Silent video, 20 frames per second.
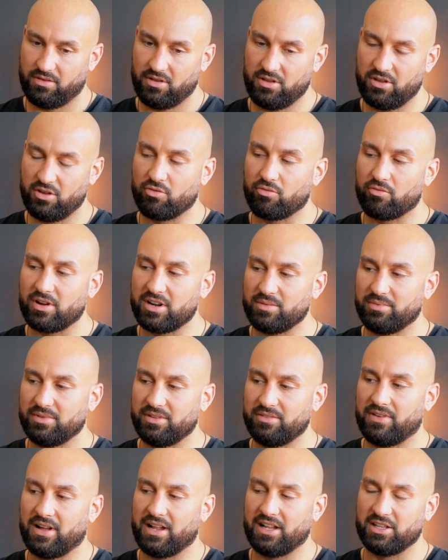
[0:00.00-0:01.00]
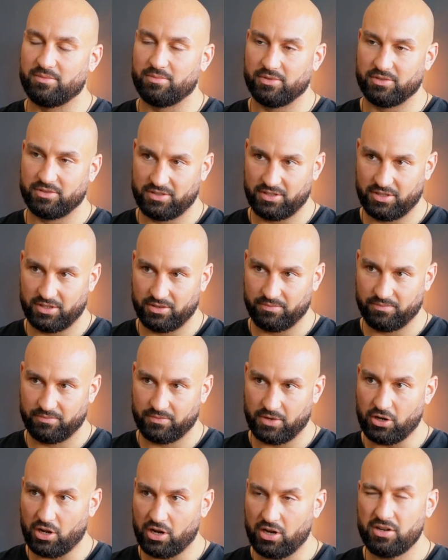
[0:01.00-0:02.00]
incredibly valuable to you,
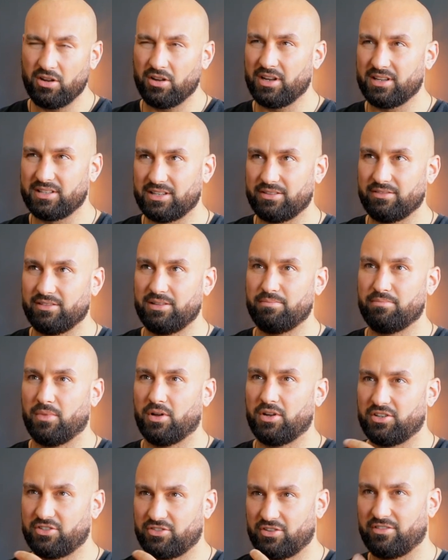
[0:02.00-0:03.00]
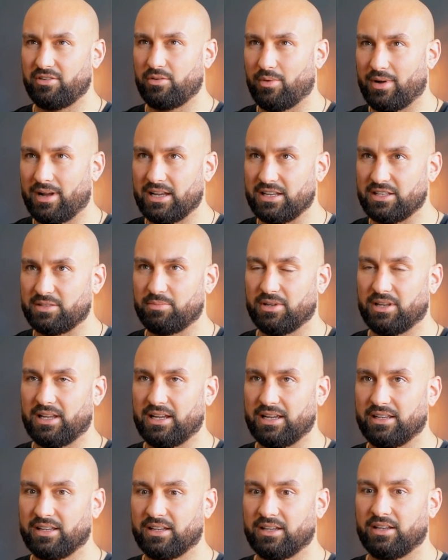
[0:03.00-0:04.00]
not necessarily monetary wise, but
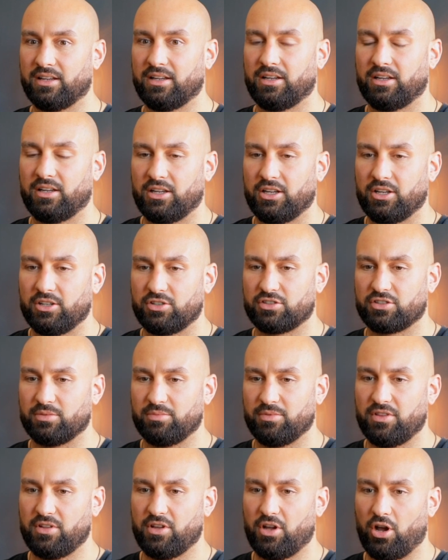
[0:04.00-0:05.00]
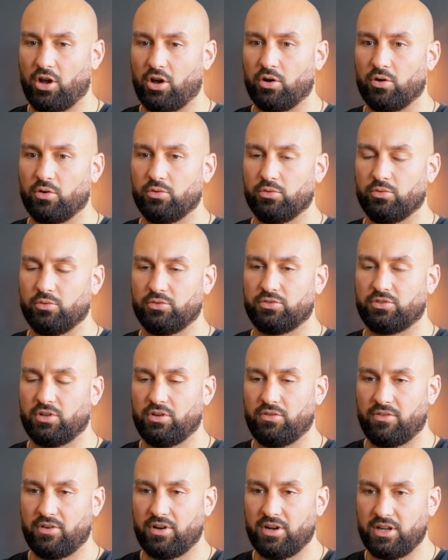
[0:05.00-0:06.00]
like just something that
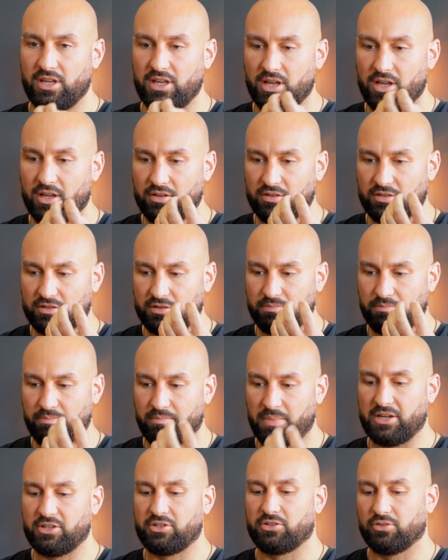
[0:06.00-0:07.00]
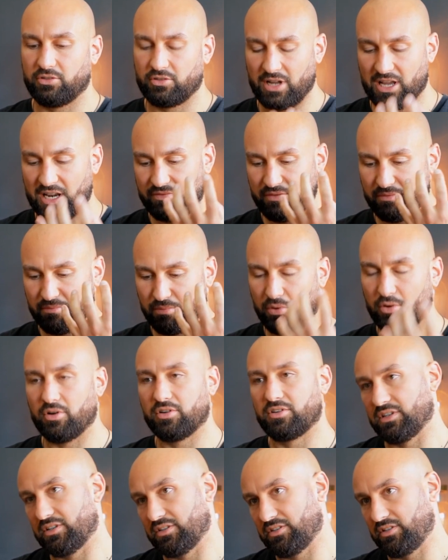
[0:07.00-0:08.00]
holds a very special kind of
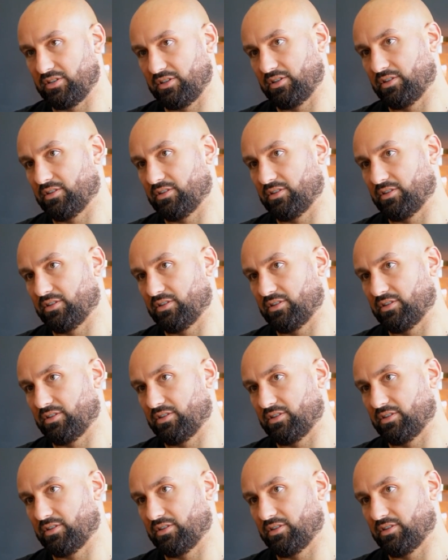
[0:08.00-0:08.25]
importance to you,